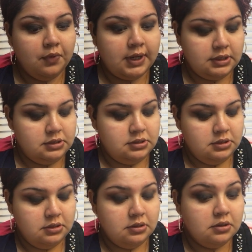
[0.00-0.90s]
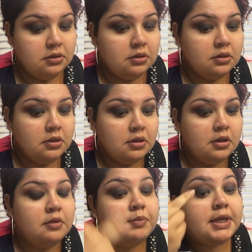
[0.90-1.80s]
Rex,
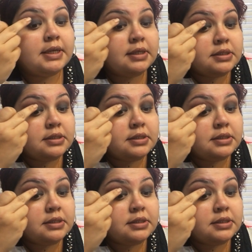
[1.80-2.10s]
because I